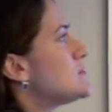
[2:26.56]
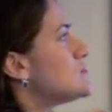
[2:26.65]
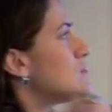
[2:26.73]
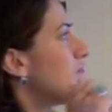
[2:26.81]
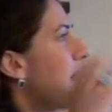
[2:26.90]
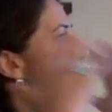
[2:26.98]

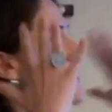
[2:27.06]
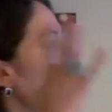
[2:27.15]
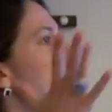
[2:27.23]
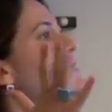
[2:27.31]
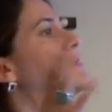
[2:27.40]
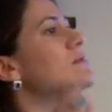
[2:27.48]
sort of
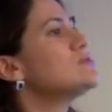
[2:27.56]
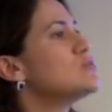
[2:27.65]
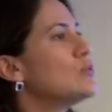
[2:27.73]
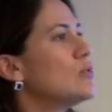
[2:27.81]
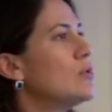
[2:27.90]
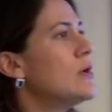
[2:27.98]
analytical
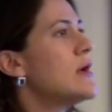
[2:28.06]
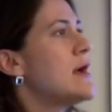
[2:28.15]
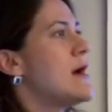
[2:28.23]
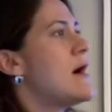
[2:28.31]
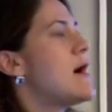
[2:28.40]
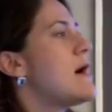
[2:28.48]
tool
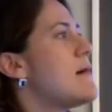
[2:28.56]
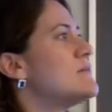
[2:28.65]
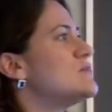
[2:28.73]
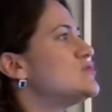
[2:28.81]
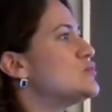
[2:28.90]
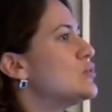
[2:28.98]

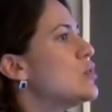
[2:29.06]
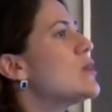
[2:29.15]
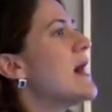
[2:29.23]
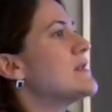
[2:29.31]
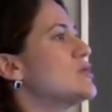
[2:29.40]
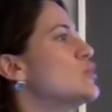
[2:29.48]
to
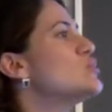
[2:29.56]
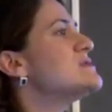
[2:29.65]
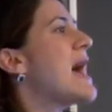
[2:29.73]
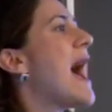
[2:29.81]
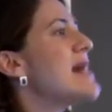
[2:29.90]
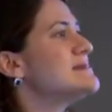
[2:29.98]
look at
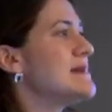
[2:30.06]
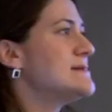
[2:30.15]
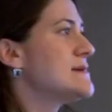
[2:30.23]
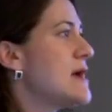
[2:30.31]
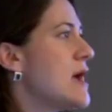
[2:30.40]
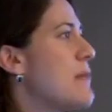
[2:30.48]
whose
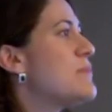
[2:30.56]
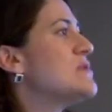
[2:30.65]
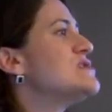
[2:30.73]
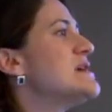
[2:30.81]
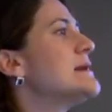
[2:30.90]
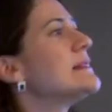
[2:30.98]
asset a
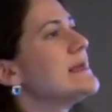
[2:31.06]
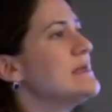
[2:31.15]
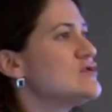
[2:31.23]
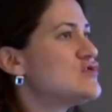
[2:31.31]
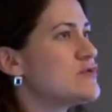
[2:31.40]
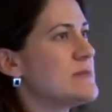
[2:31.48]
particular
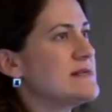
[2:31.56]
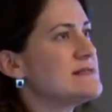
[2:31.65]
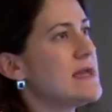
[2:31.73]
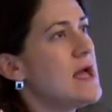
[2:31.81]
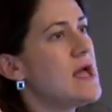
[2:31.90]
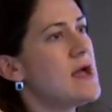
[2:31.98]
instrument
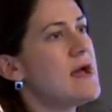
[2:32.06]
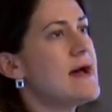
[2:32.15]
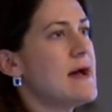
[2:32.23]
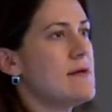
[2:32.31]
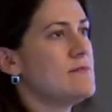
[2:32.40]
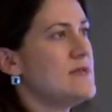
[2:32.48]

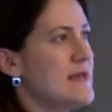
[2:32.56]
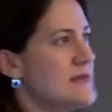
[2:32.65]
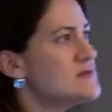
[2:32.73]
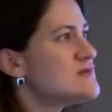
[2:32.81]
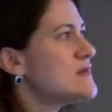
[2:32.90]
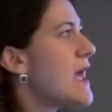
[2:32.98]

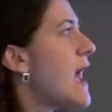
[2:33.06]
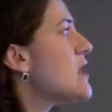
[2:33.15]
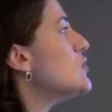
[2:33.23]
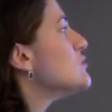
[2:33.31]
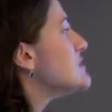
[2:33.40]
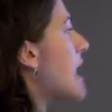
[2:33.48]
is and whose